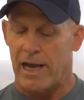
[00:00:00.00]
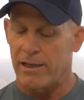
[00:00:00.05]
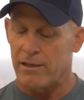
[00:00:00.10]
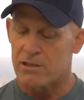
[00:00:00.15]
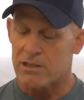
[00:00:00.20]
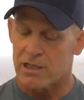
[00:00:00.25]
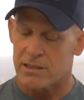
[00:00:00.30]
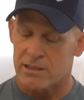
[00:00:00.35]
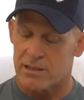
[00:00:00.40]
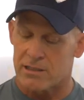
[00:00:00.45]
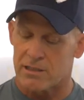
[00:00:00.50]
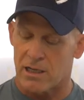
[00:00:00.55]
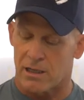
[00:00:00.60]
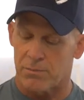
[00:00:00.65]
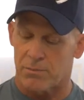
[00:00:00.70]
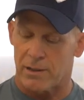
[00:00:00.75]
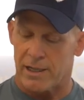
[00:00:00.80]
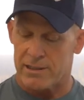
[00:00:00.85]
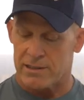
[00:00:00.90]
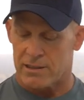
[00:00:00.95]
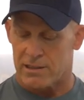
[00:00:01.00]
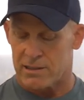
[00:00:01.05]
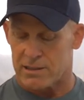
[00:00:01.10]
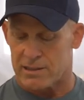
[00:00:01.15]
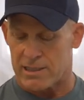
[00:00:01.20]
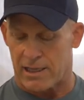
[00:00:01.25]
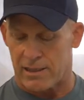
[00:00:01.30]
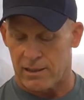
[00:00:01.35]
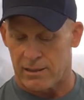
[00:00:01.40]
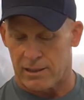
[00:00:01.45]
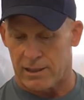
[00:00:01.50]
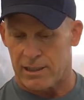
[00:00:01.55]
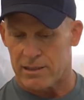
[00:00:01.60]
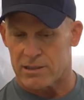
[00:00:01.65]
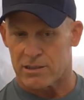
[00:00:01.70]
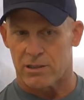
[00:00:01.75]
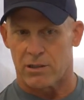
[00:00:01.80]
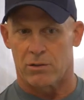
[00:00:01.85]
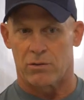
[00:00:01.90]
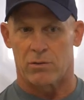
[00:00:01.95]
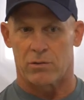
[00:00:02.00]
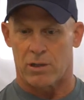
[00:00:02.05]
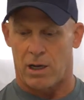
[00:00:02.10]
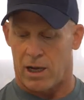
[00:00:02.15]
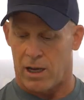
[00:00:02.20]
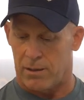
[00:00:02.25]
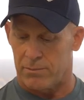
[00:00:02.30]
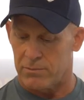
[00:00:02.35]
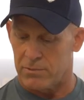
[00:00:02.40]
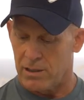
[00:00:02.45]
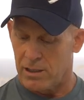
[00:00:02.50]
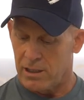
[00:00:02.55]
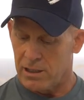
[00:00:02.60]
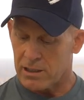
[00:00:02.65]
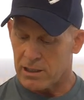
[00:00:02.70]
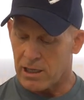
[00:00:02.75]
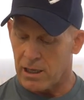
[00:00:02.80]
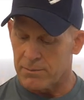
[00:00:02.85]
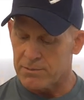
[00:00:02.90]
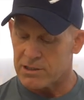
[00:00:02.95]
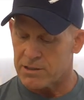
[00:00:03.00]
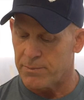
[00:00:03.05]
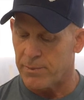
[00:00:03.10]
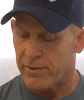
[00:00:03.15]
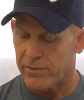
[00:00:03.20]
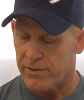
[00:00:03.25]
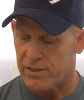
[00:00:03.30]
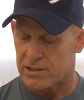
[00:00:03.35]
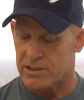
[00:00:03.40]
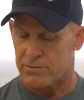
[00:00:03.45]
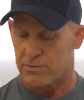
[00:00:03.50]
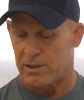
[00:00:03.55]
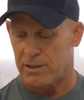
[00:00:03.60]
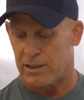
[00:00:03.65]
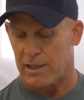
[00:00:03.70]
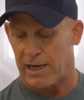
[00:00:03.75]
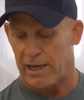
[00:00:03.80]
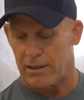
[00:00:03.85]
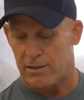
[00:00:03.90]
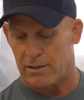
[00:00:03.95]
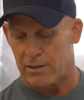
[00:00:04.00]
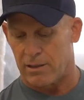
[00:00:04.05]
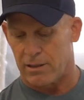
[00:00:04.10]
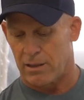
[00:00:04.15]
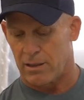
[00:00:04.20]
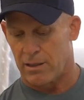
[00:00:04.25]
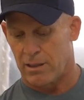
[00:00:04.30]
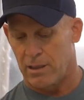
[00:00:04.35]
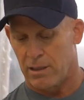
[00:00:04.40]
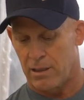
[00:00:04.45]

Tyler says it's unpleasant, to say the least. So come smell this one, Tyler.